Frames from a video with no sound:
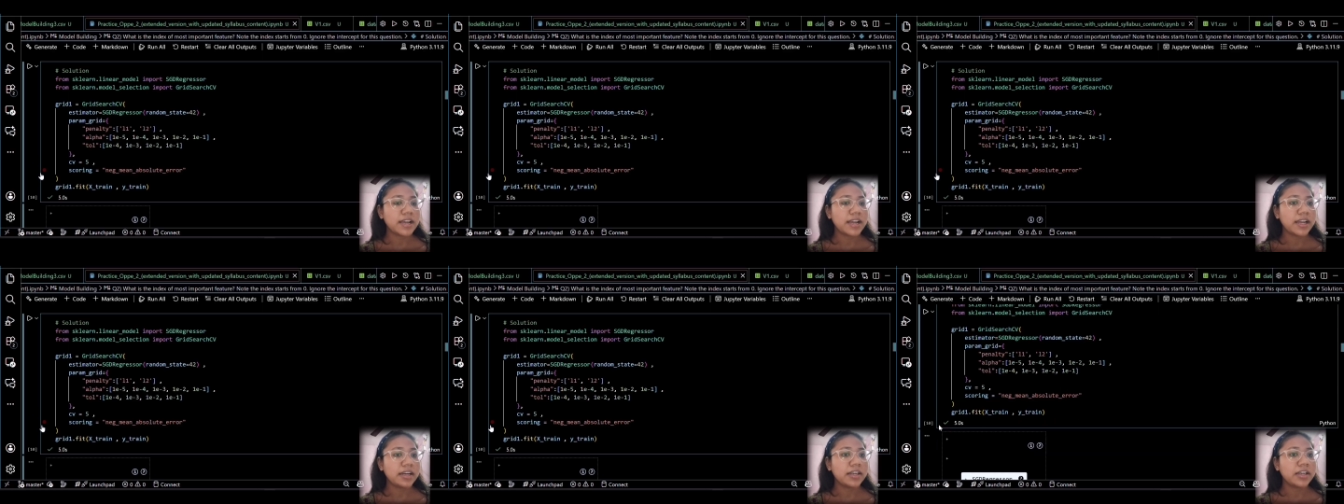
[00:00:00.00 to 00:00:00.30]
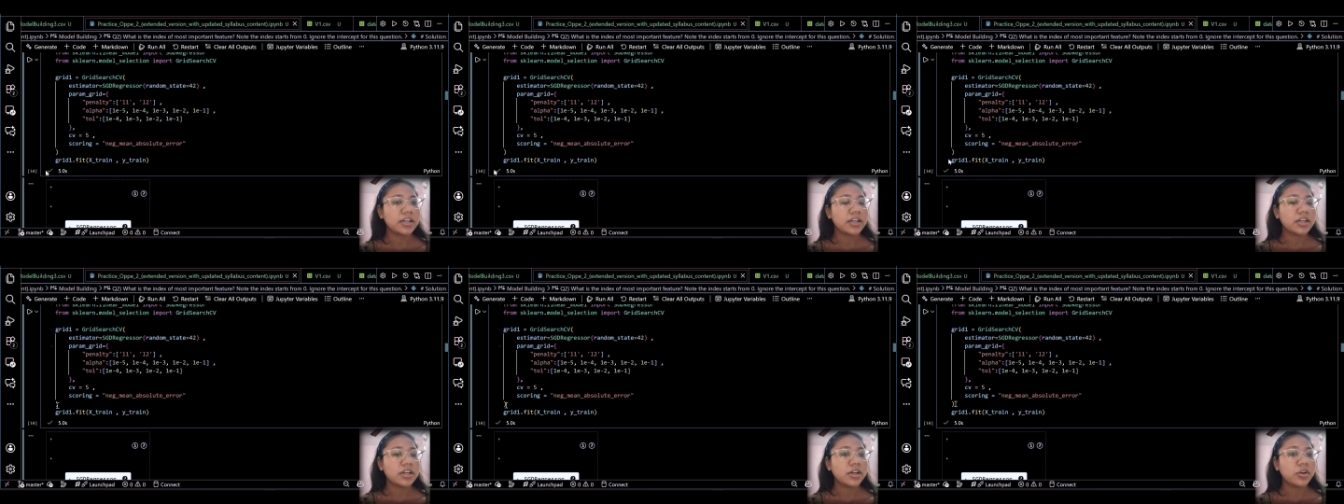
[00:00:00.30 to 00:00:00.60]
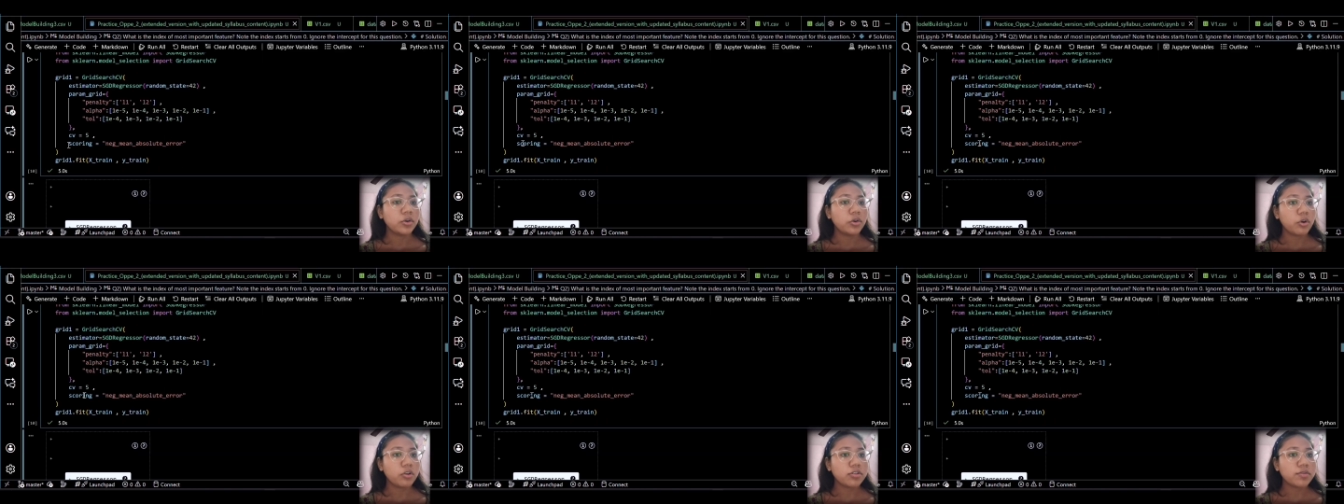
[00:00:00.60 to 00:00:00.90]
and
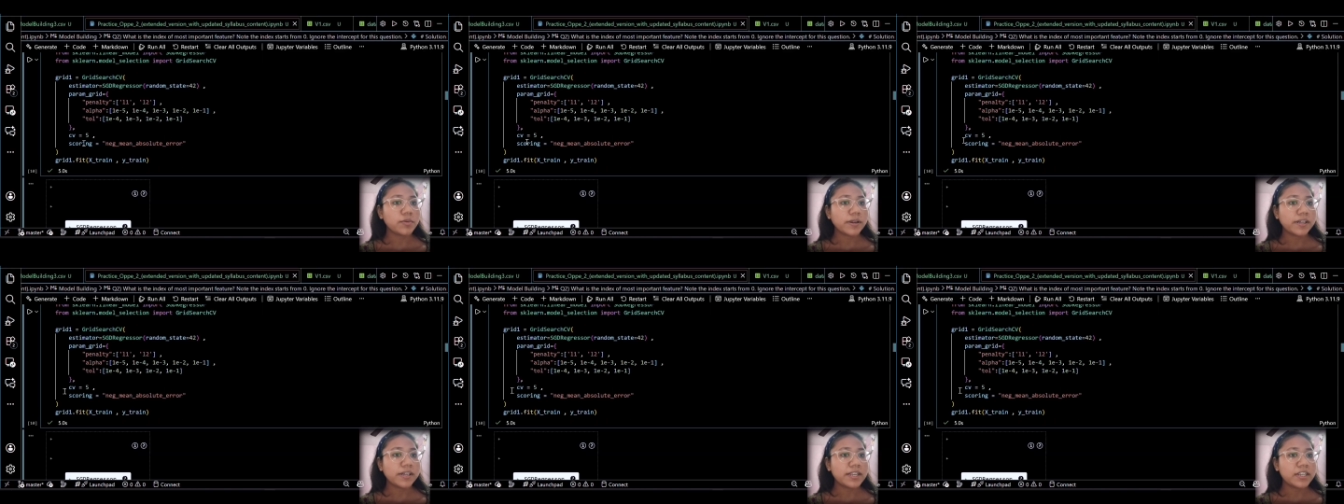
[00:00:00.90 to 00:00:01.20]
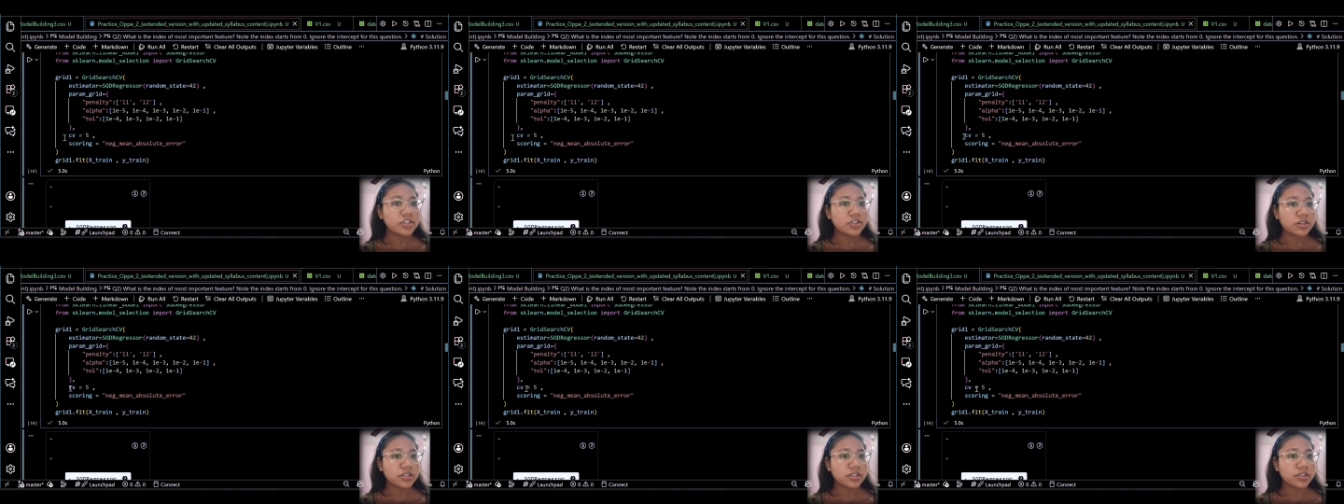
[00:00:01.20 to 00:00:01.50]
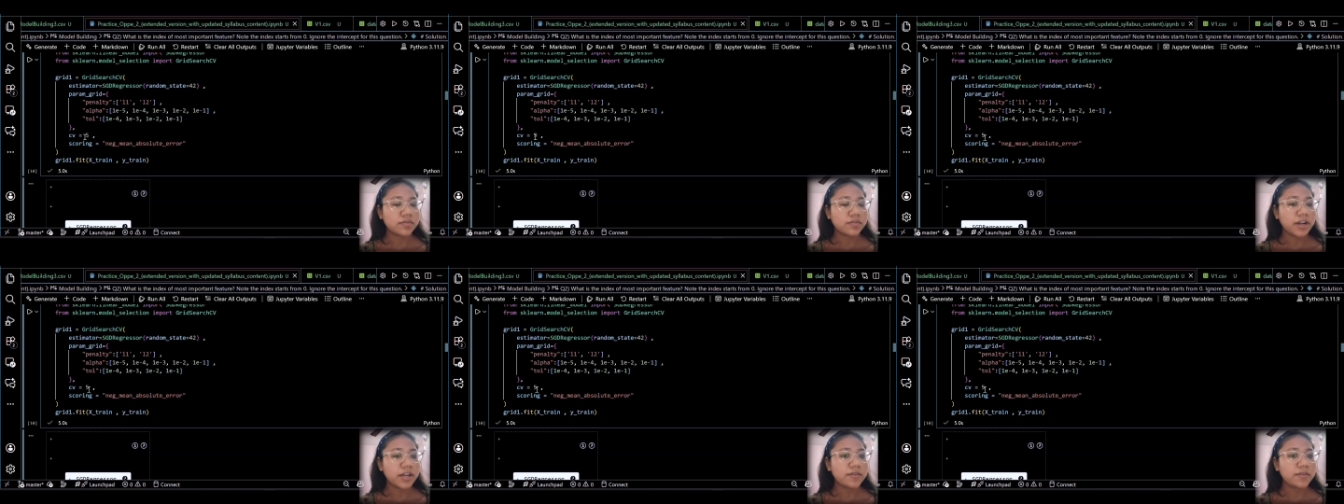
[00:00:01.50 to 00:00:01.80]
cross validation
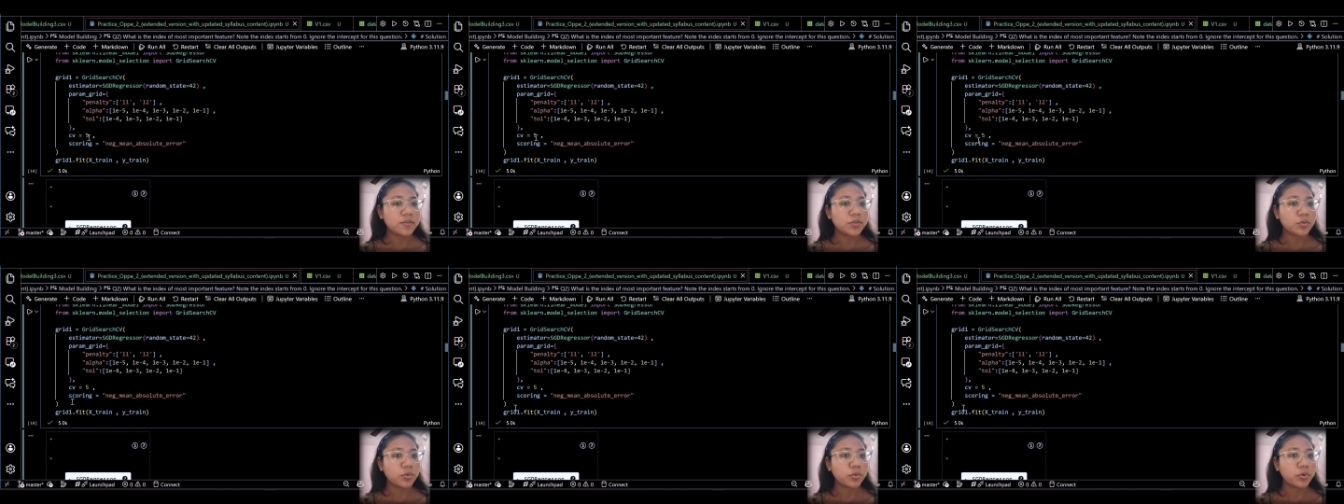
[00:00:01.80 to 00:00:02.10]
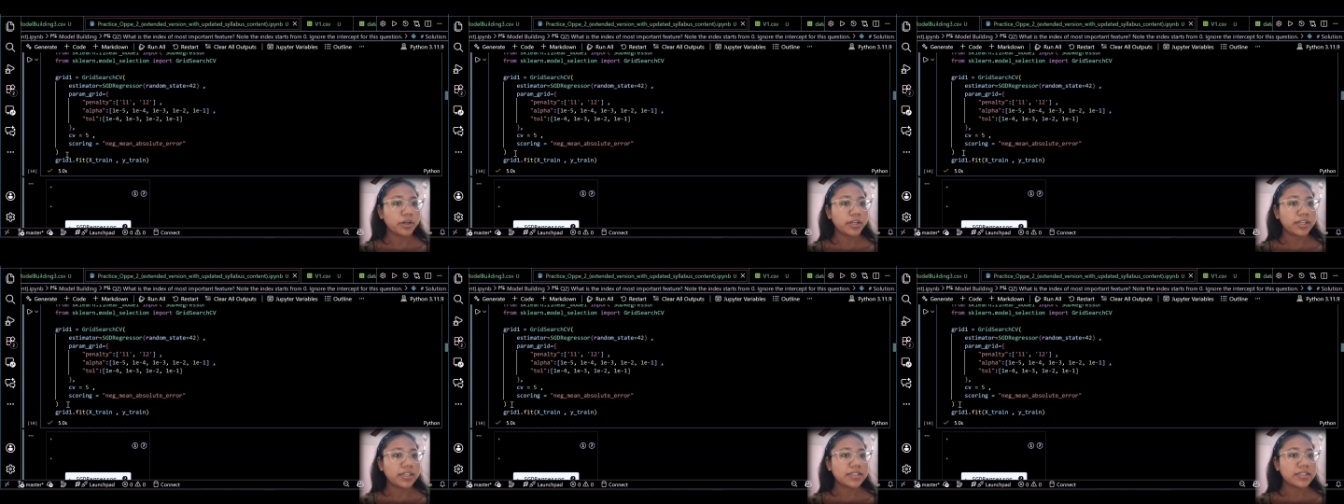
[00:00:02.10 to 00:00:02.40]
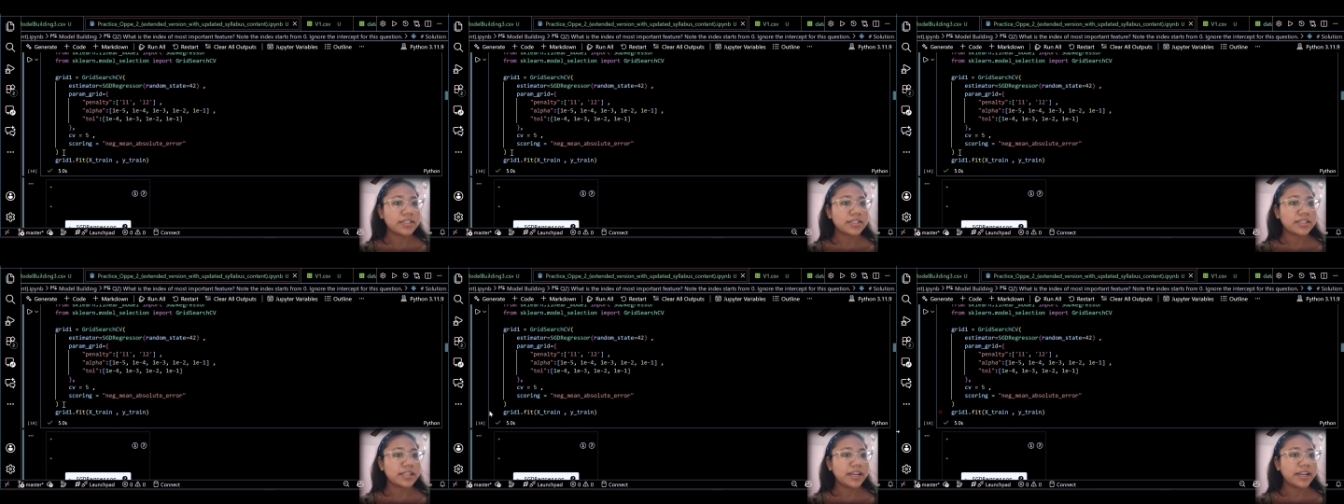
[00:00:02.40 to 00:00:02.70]
is 5, scoring
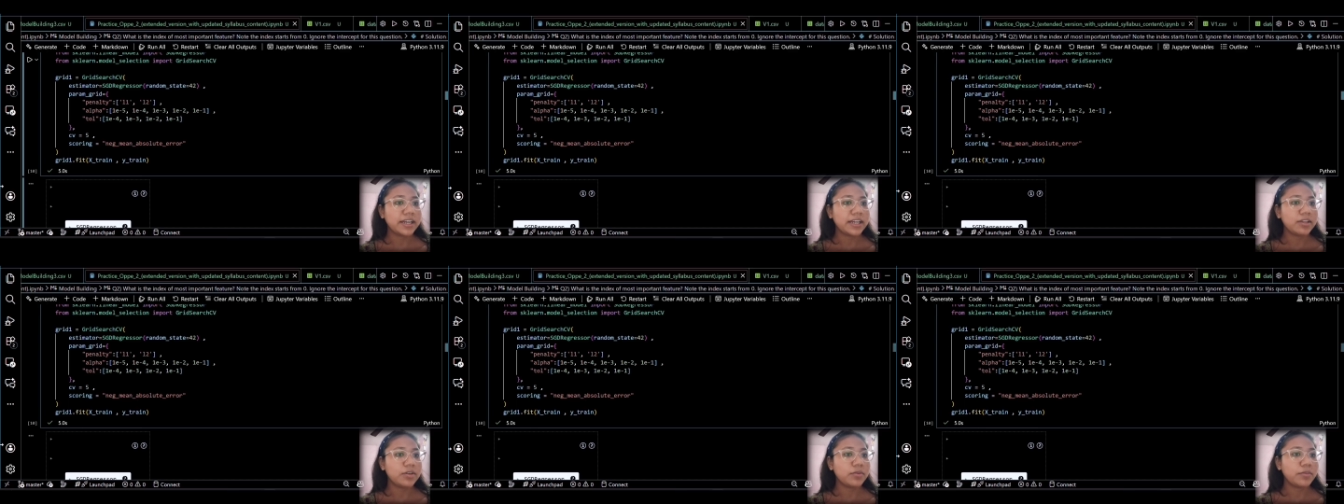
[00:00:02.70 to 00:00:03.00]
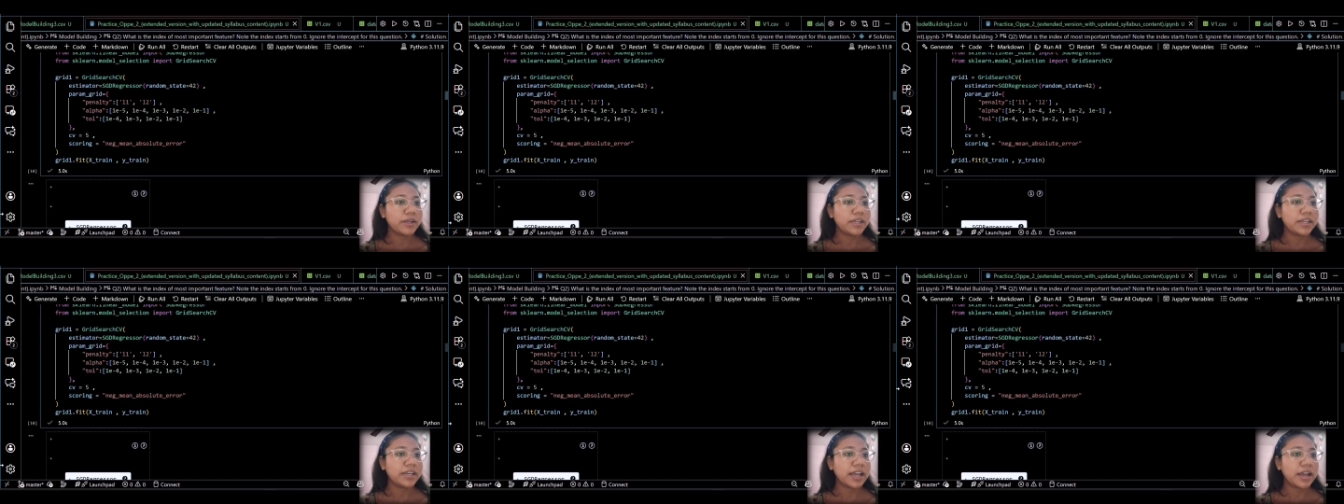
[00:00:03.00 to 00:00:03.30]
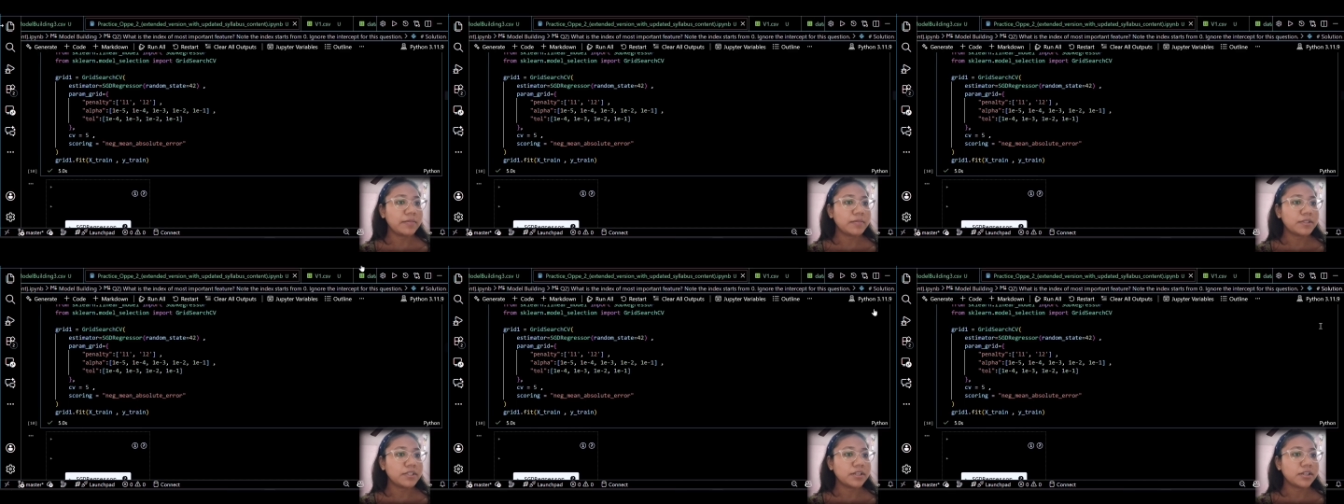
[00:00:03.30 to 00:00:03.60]
is negative mean
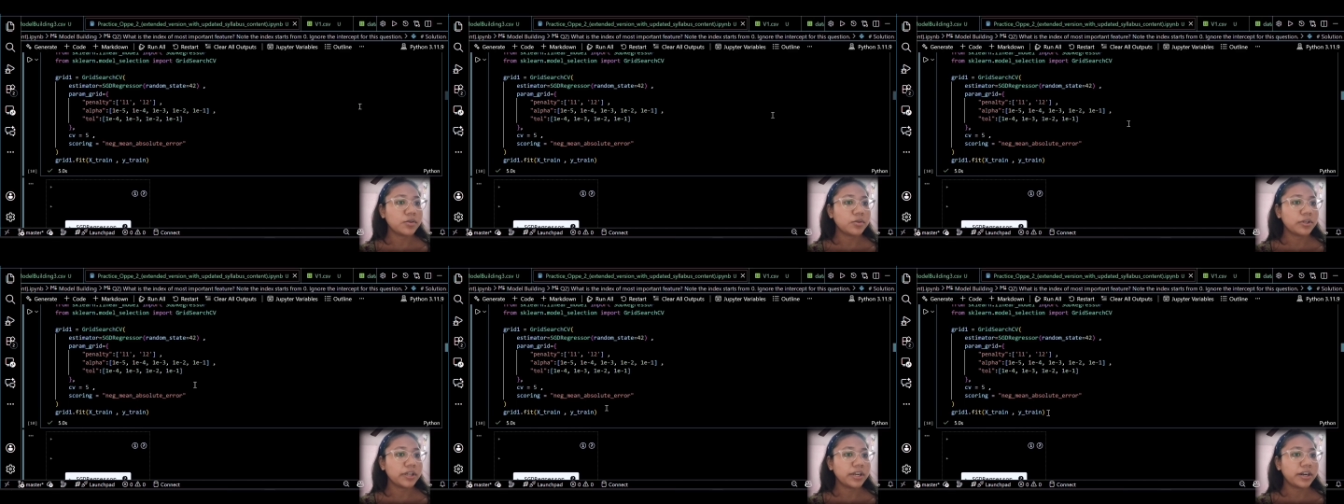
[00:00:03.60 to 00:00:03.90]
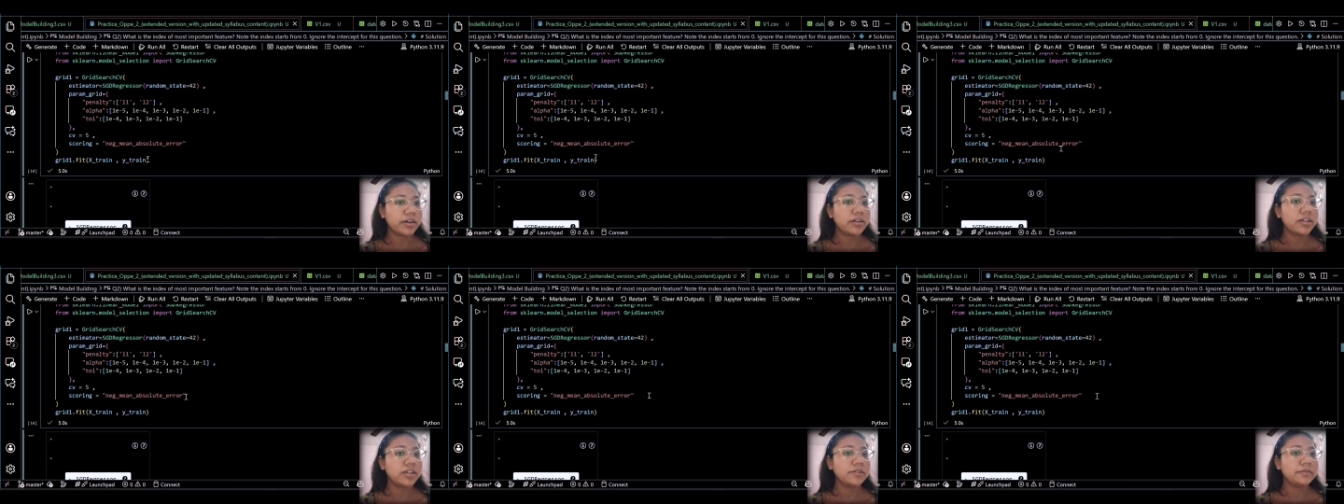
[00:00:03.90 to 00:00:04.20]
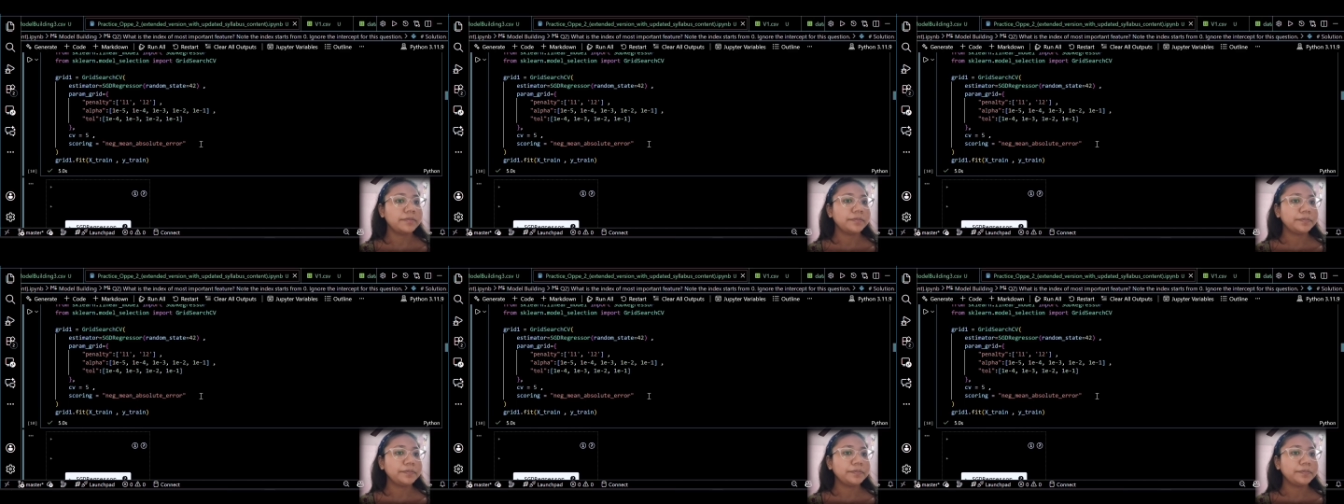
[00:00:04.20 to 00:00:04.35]
absolute error.